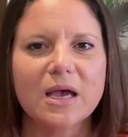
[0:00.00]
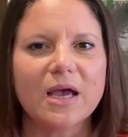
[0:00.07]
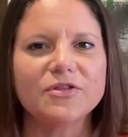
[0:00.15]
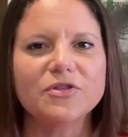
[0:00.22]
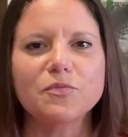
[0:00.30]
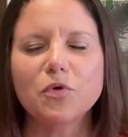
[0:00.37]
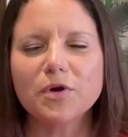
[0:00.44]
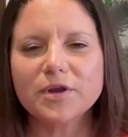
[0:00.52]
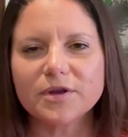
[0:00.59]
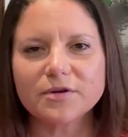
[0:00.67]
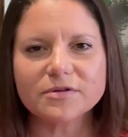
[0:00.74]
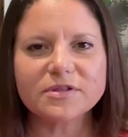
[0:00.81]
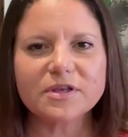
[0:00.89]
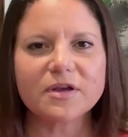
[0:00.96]
And the more
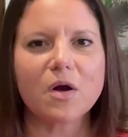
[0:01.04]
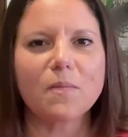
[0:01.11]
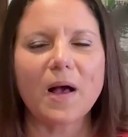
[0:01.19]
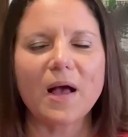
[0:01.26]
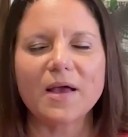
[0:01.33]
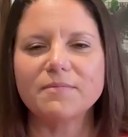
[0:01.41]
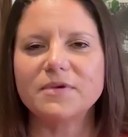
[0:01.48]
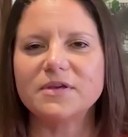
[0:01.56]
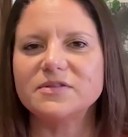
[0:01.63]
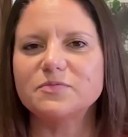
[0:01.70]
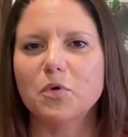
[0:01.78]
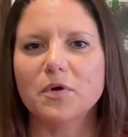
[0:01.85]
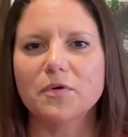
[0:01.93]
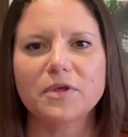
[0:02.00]
years that go by
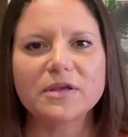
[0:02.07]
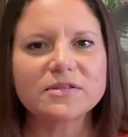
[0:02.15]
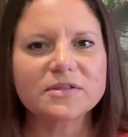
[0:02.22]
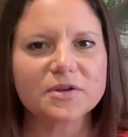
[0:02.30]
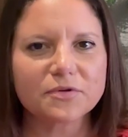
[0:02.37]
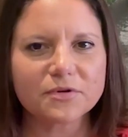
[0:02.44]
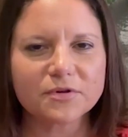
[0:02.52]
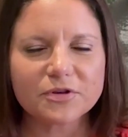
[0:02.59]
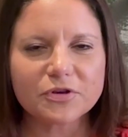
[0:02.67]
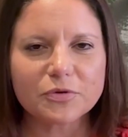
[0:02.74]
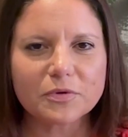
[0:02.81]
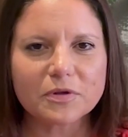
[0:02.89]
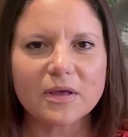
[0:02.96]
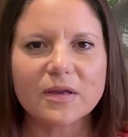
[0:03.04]
means more things that are
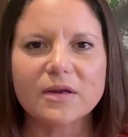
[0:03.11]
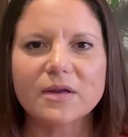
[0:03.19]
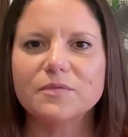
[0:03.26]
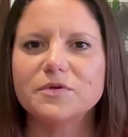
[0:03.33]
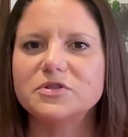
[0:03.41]
accumulated,